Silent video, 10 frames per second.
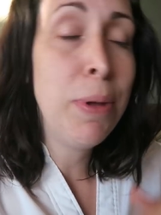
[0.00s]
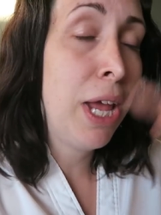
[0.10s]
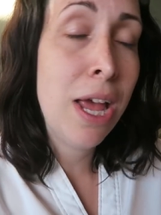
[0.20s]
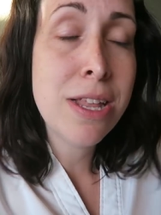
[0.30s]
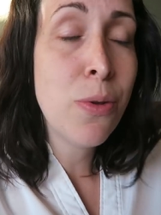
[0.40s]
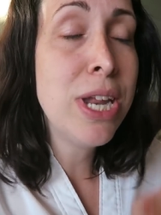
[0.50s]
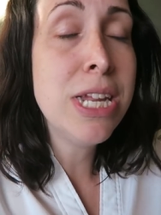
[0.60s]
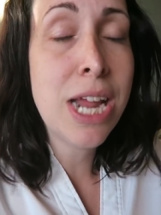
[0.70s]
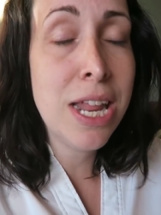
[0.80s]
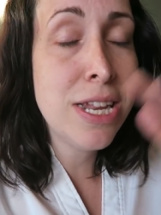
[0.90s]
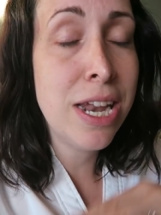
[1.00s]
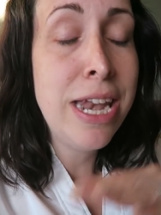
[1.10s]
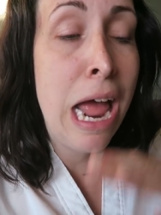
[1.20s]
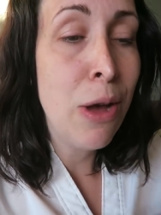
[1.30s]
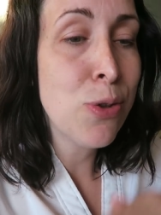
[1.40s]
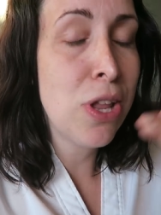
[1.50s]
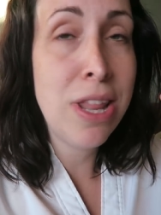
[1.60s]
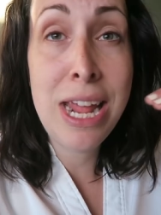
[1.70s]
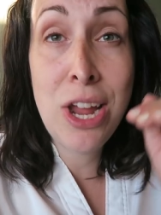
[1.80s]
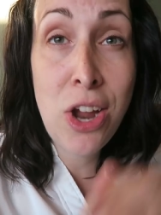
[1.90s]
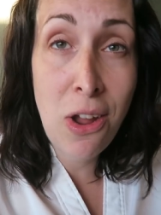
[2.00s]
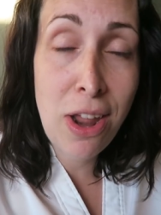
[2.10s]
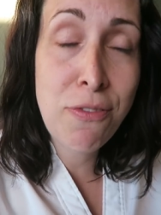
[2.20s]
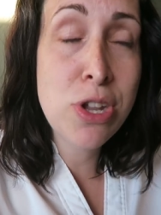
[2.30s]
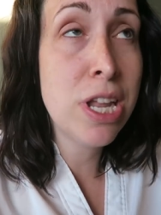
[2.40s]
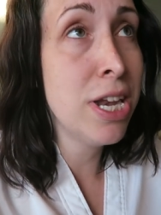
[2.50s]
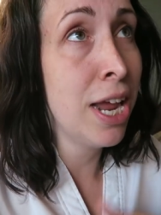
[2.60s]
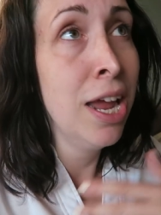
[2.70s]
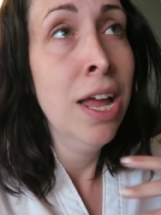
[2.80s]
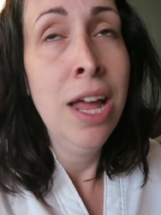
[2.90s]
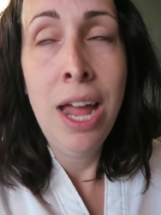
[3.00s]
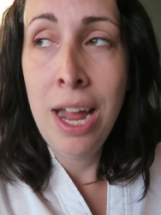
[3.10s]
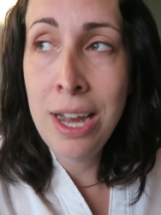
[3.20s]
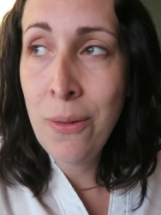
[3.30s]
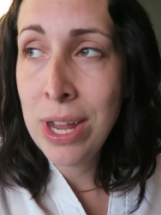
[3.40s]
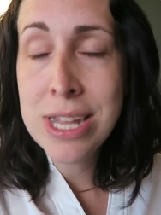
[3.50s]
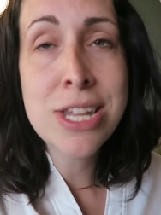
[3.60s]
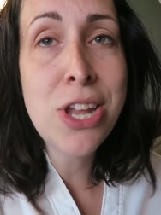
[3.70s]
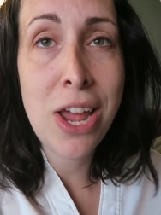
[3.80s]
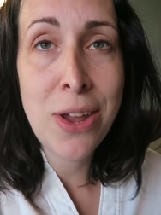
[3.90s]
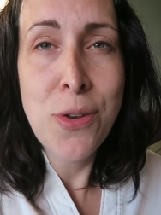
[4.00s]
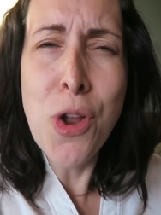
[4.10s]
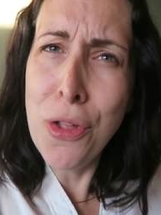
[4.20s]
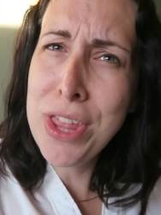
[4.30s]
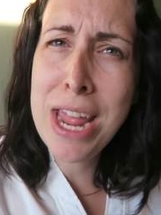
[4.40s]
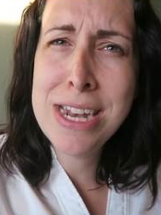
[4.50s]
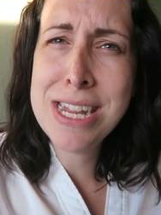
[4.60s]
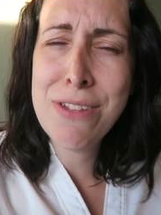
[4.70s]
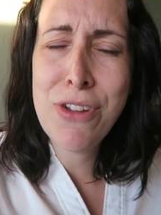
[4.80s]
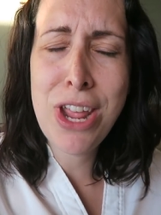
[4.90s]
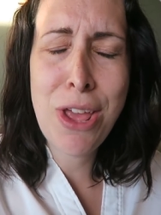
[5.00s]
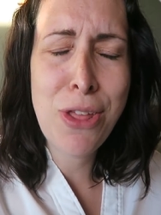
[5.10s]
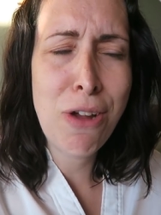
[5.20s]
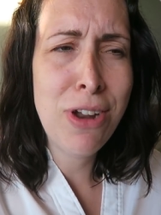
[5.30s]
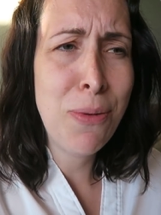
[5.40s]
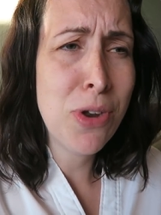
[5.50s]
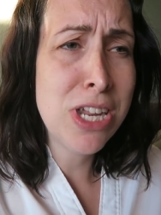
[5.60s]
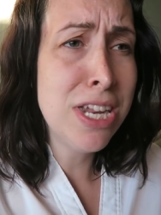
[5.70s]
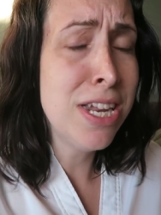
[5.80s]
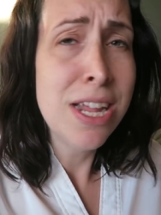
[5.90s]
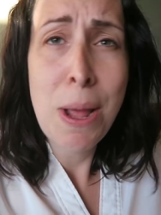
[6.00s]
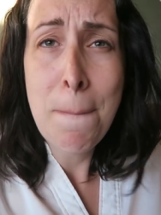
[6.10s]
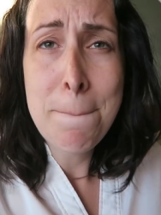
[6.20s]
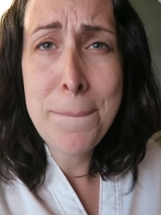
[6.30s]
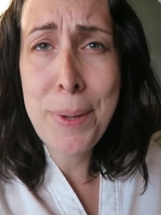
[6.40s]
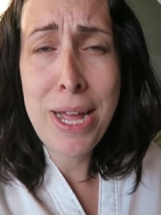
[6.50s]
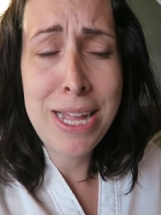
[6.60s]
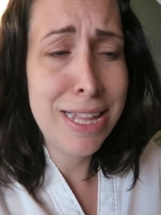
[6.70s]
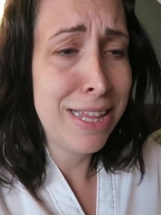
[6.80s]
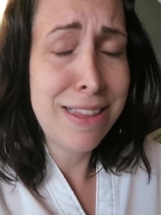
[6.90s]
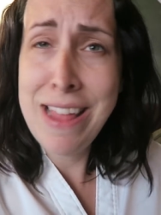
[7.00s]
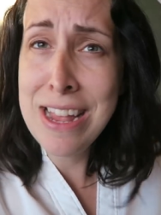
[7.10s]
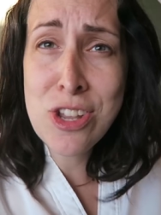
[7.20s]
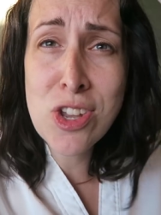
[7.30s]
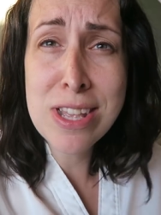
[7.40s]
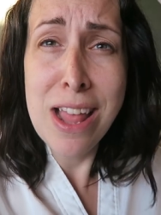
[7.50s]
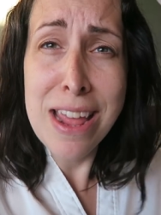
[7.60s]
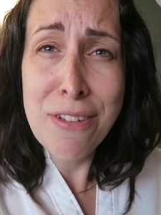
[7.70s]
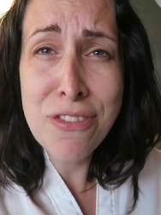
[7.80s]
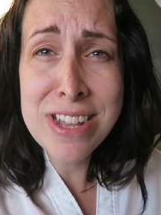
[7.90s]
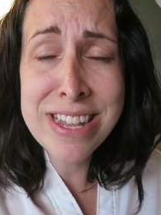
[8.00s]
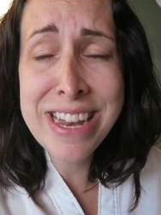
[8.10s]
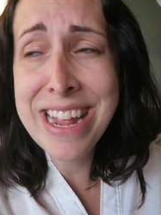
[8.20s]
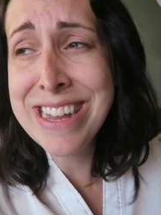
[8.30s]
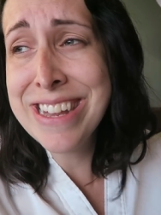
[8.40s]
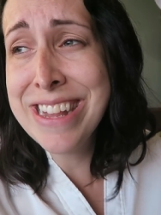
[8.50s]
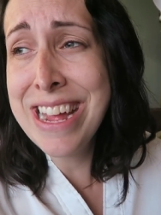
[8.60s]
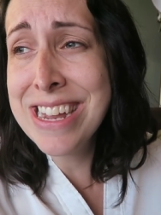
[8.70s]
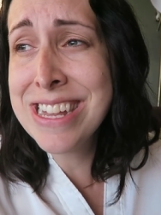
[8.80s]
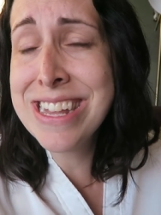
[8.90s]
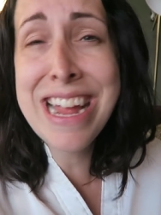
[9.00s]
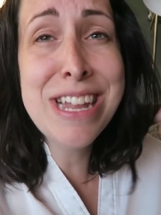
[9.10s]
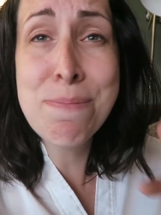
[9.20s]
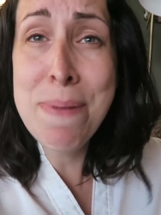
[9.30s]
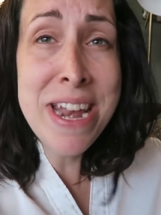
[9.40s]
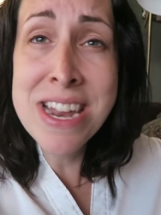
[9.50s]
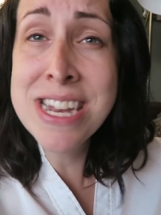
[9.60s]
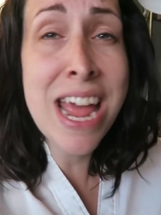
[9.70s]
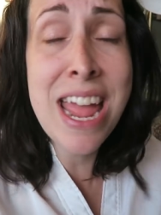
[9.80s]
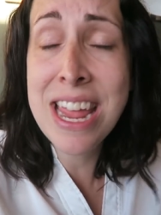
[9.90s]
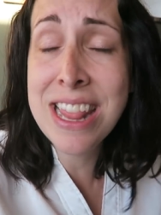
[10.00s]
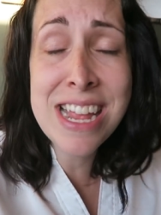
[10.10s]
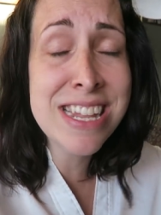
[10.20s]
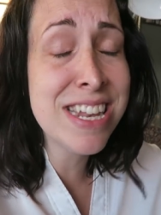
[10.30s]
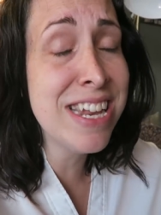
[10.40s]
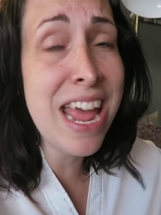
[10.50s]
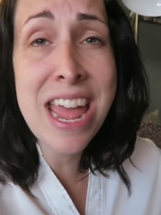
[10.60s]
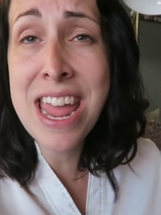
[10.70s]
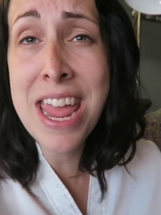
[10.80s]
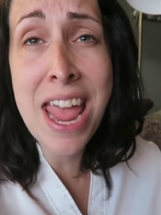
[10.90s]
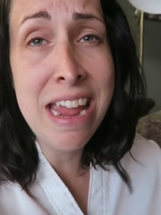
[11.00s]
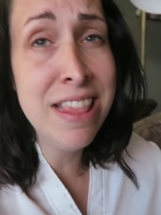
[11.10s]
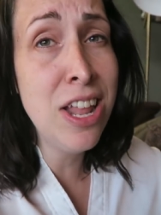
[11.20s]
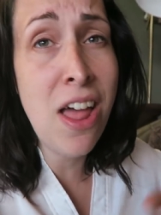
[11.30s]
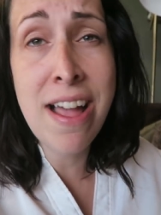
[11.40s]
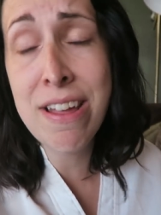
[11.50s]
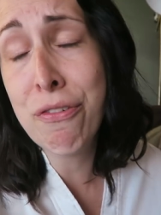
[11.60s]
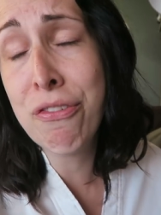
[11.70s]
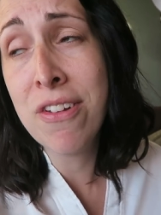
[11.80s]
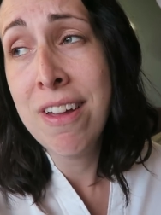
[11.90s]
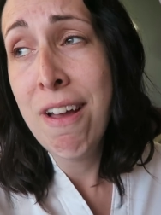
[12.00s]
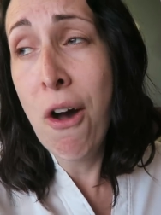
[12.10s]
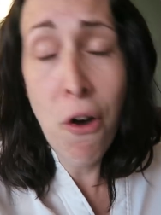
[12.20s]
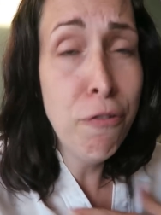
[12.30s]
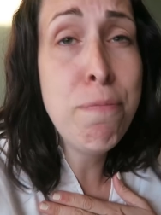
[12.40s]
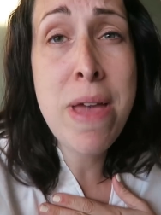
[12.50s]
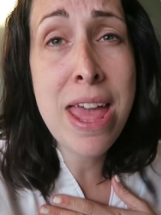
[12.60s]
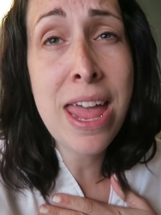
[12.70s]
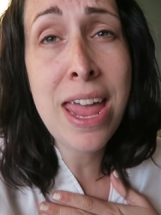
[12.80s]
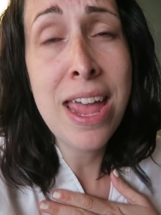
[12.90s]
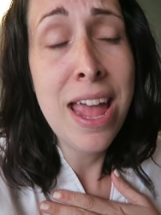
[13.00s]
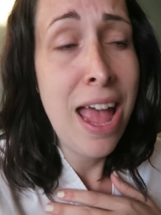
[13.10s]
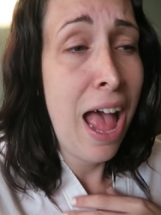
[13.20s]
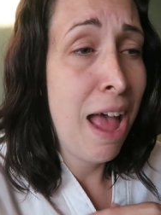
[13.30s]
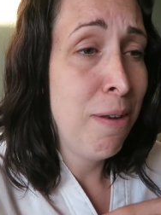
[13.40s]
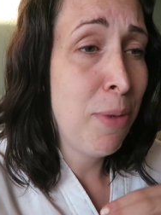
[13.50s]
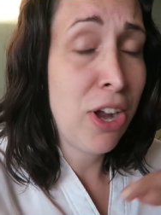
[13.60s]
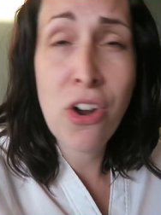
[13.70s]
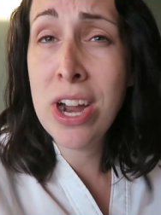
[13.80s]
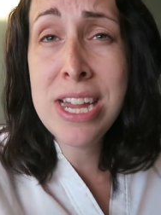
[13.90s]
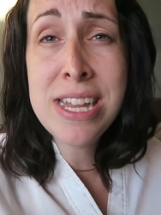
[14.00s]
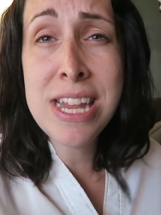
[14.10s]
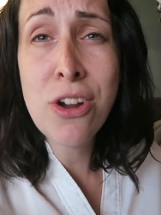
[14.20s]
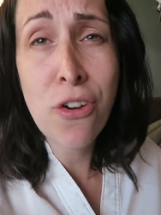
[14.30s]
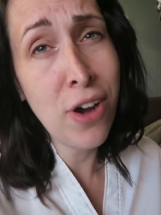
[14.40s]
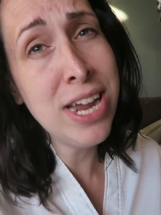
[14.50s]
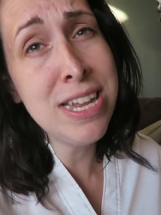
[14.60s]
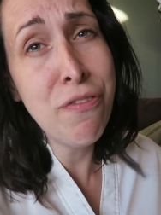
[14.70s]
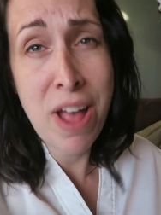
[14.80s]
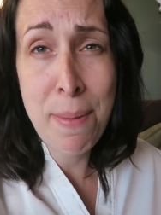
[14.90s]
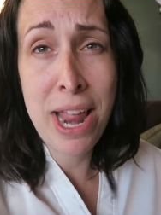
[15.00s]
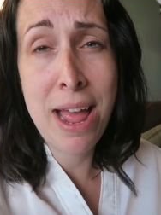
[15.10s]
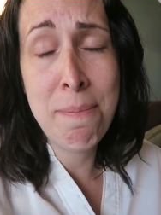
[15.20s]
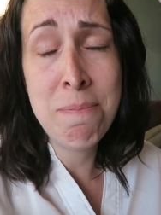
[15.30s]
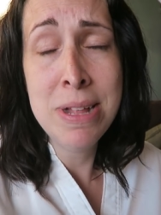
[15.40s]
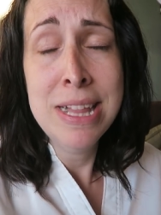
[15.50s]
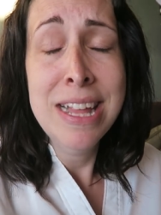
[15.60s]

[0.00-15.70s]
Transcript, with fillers: But yeah, so I need to get it done now so that it can go live on Sunday. Anyway, so not the end to the video that I really wanted, but that's just life, isn't it? So that's been a day. That's a day in the life of me and my crazy, crazy family.